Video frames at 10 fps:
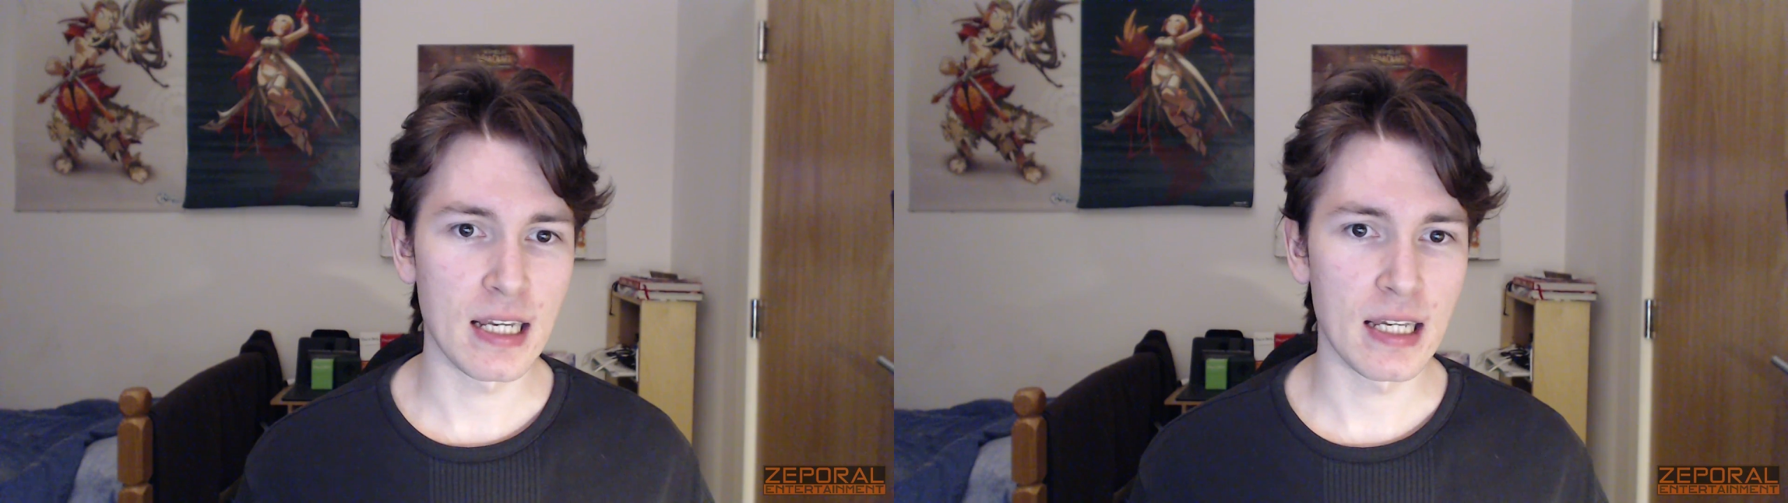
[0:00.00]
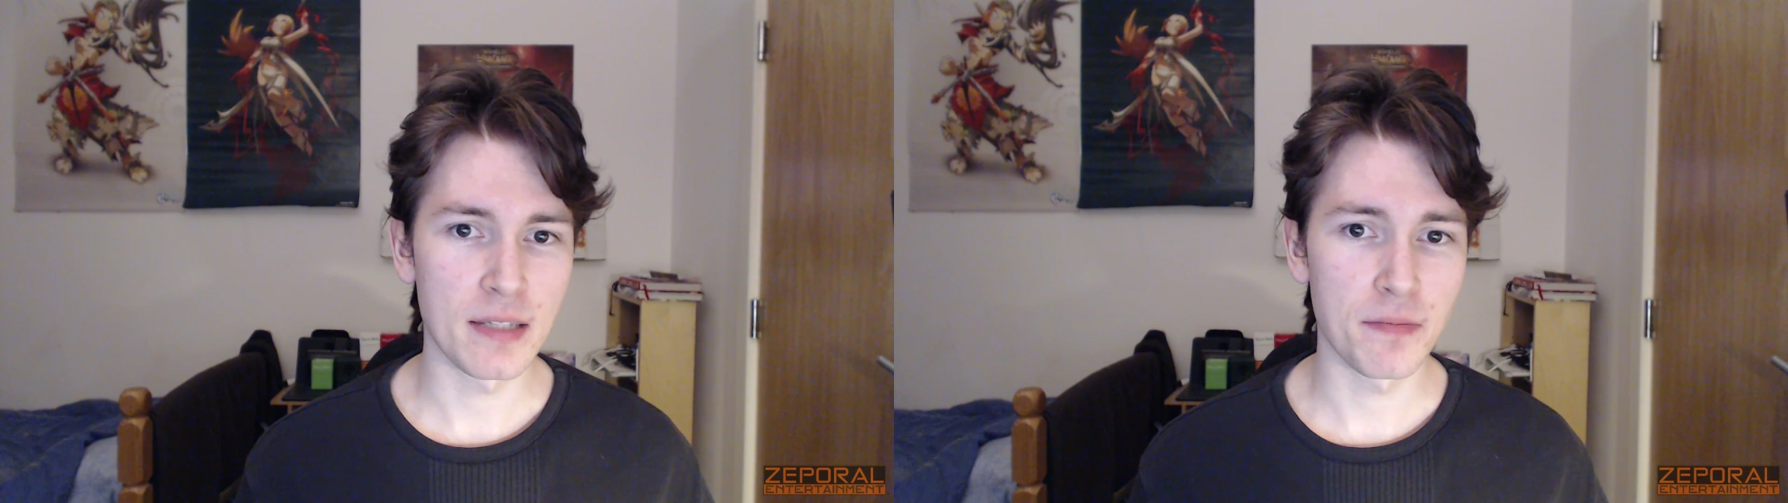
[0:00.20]

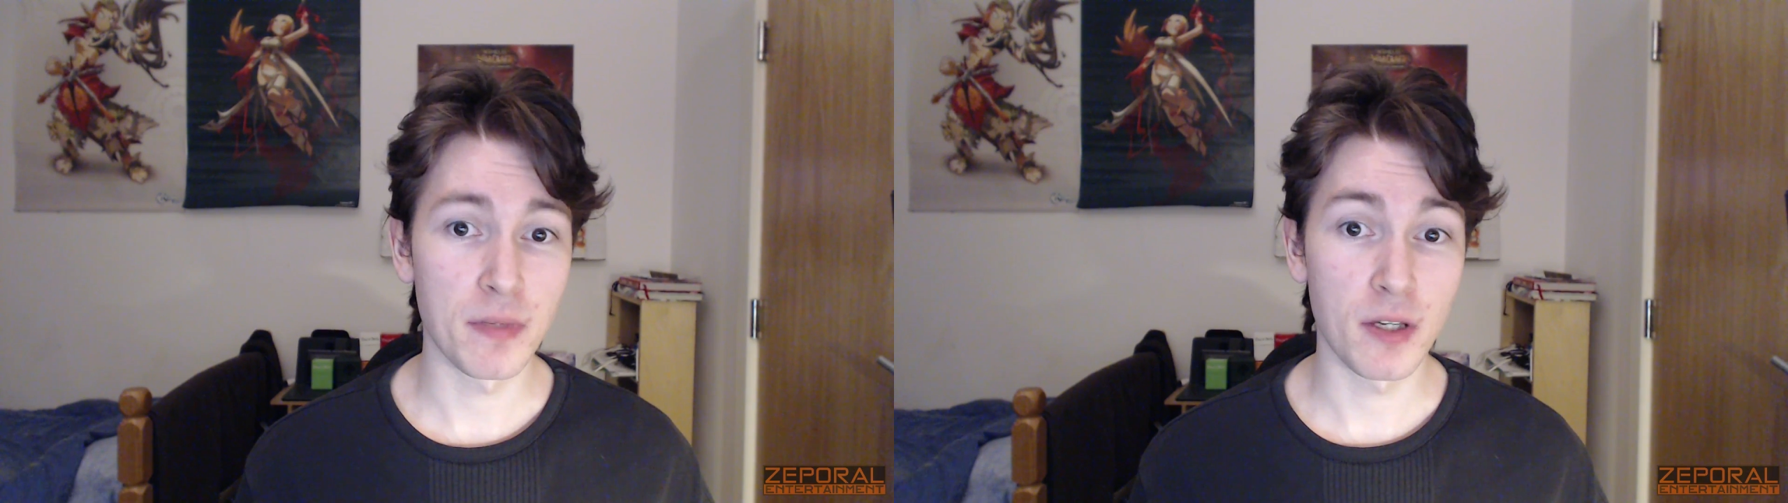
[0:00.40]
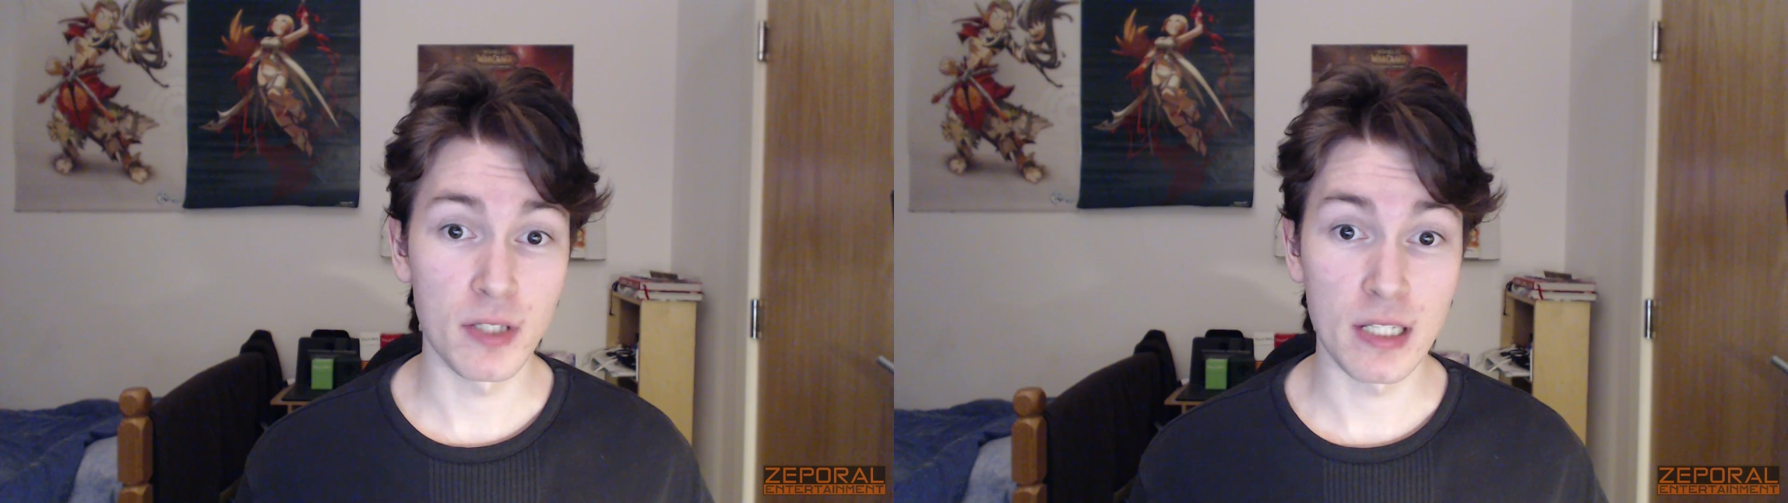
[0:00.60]
is
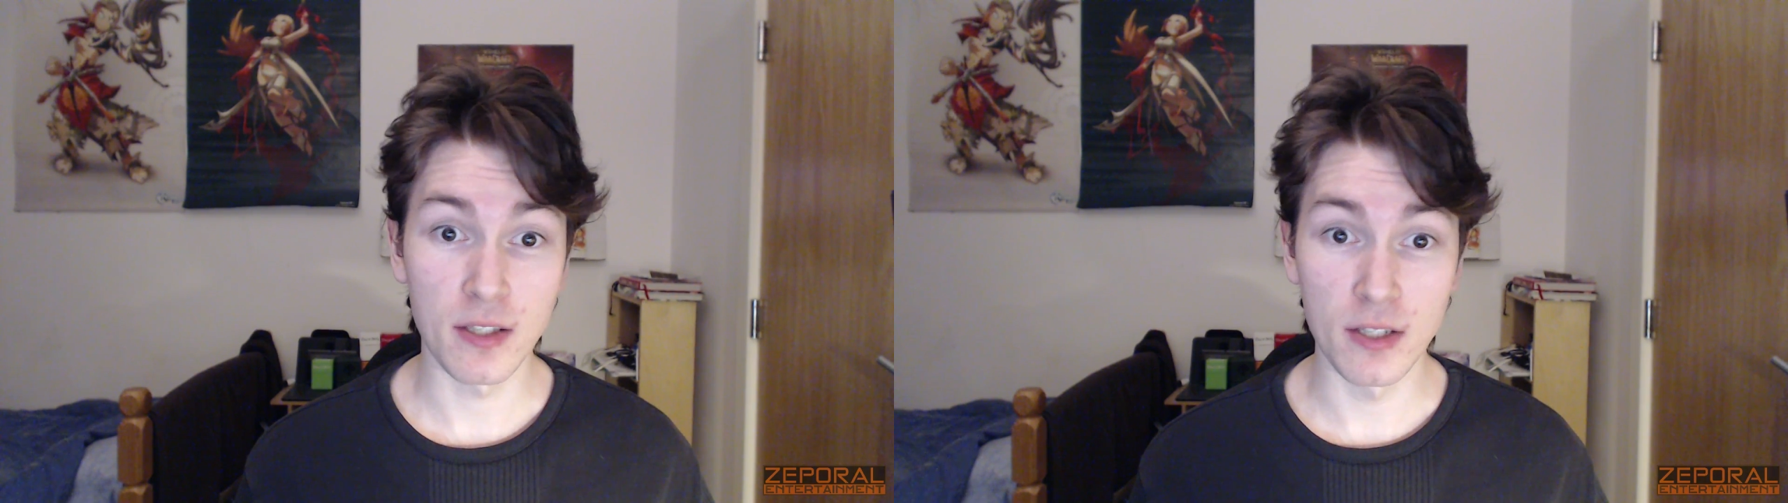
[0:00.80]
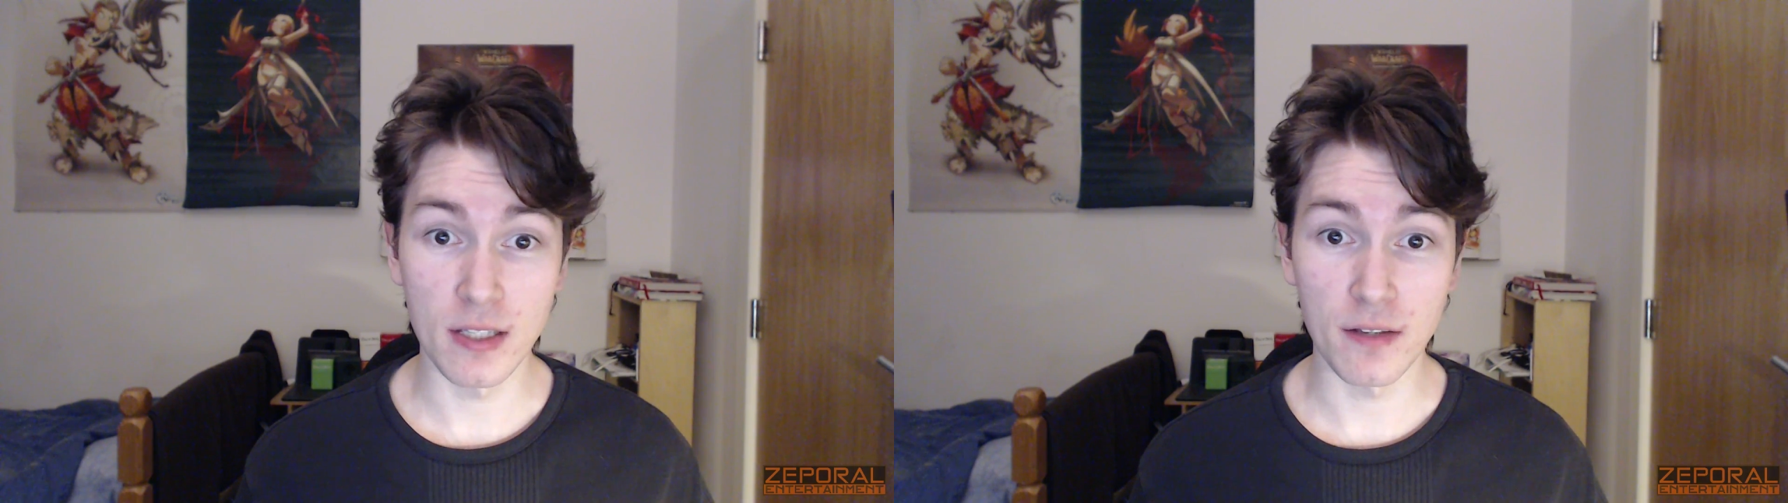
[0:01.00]
because it
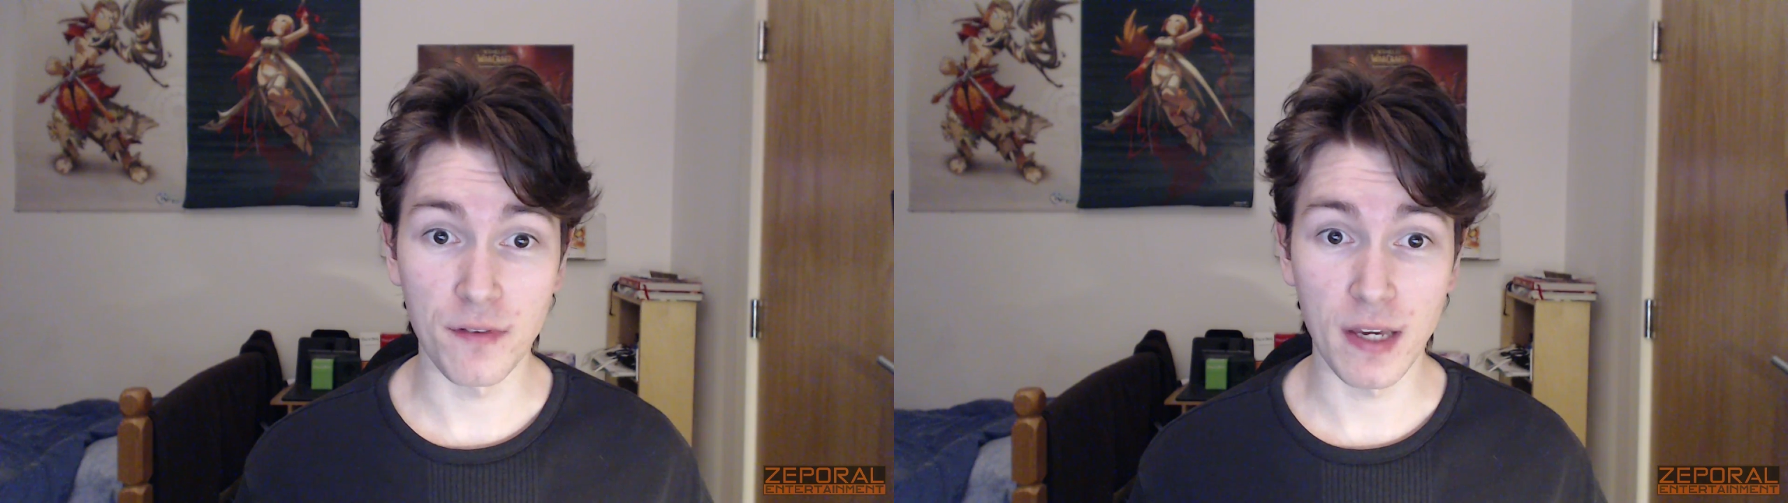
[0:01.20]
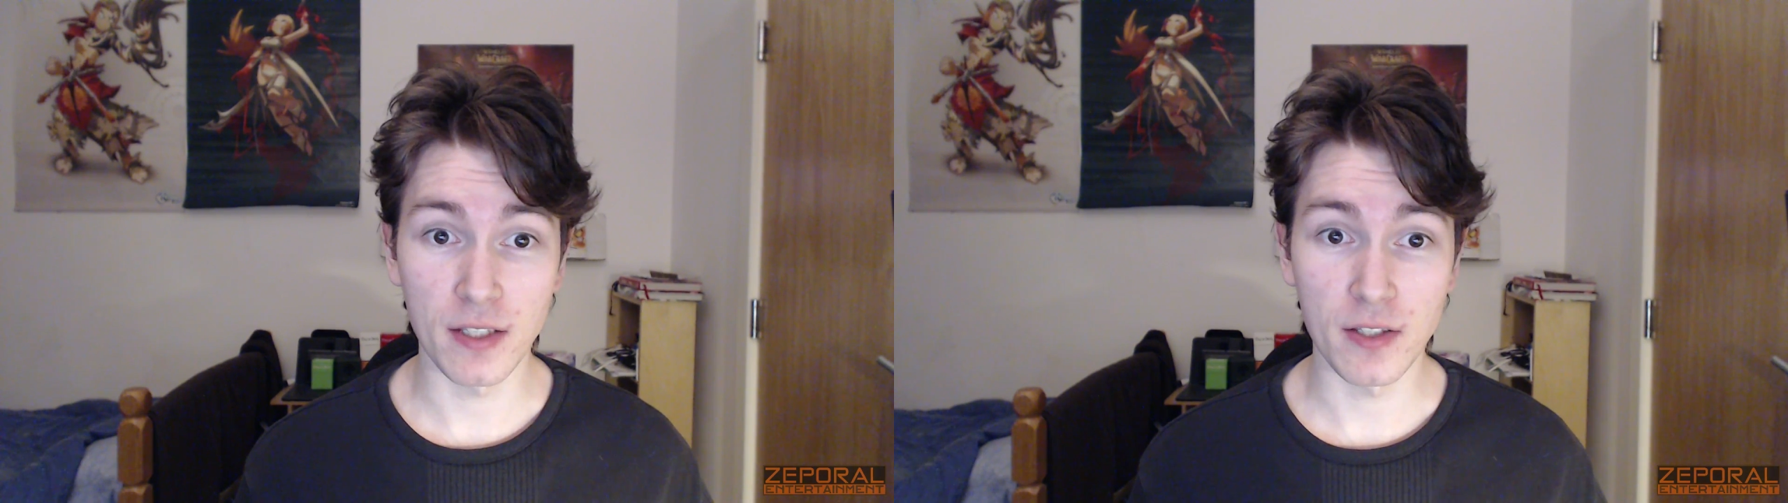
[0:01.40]
doesn't
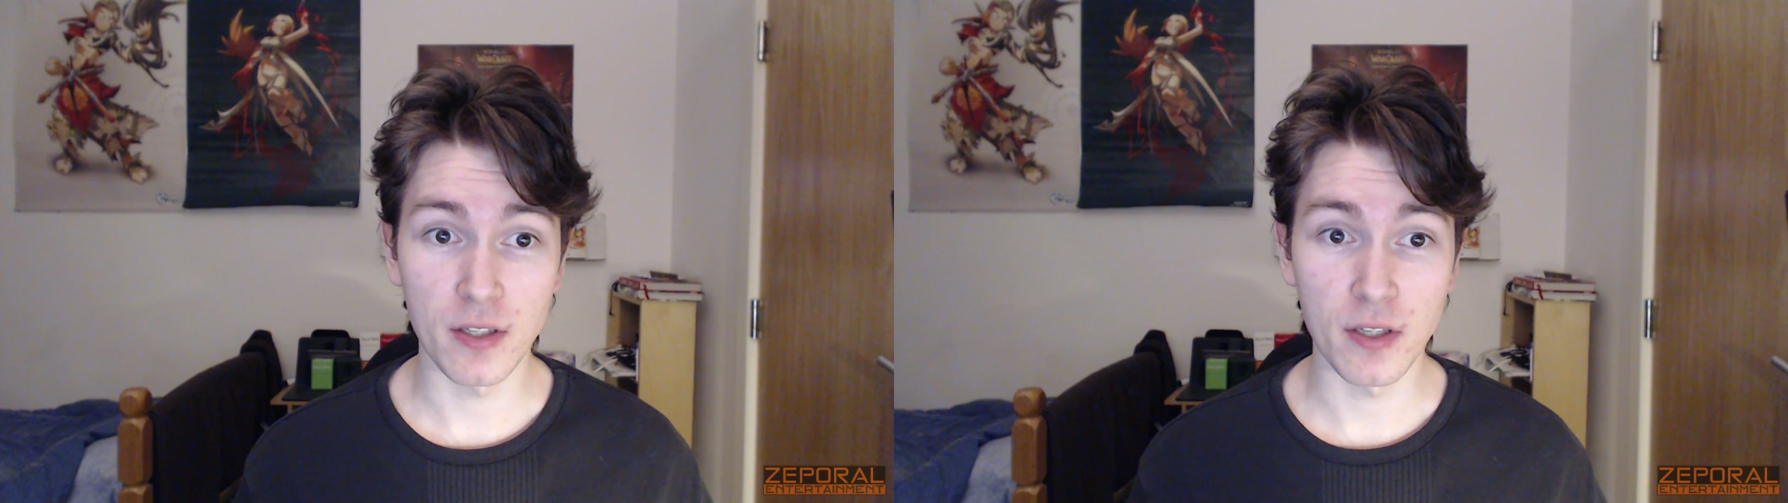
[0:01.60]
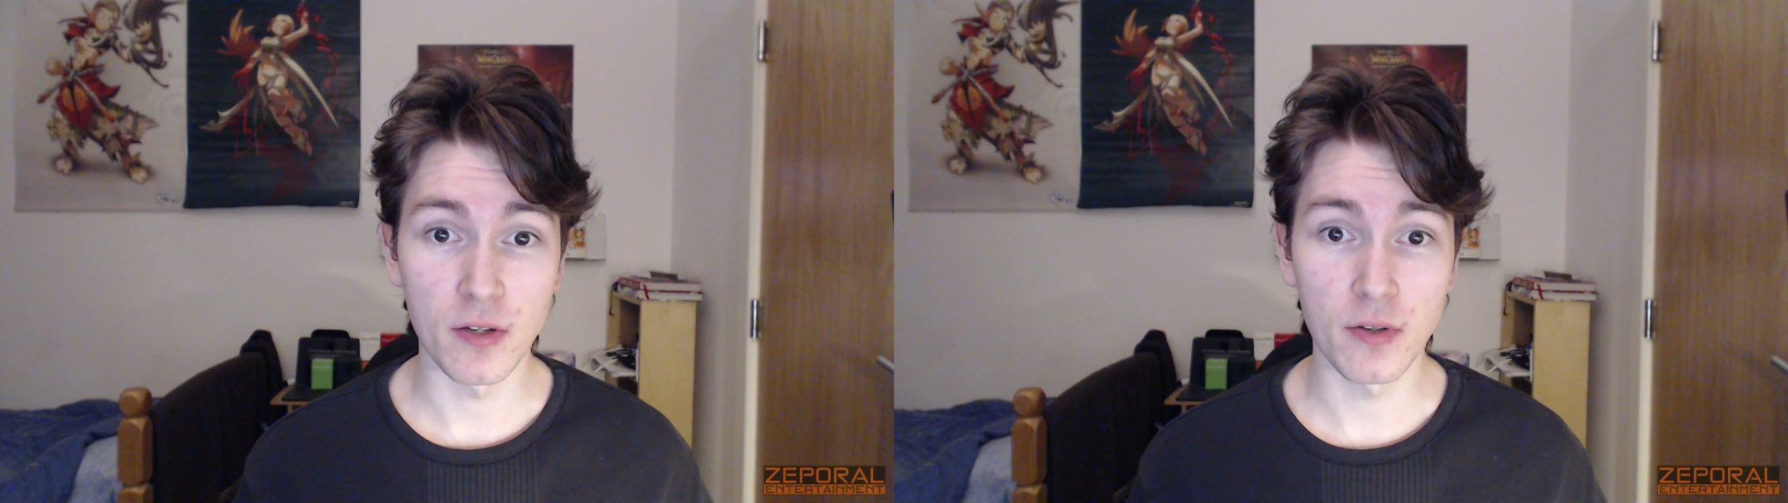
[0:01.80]
affect
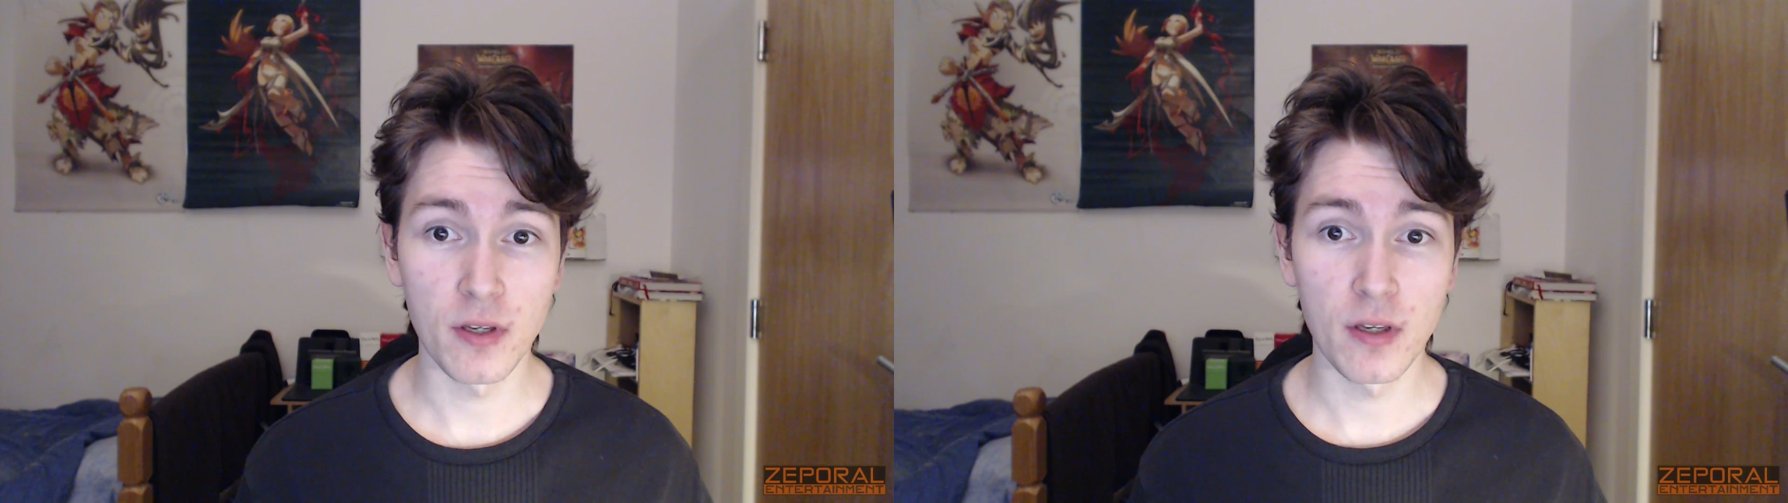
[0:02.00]
you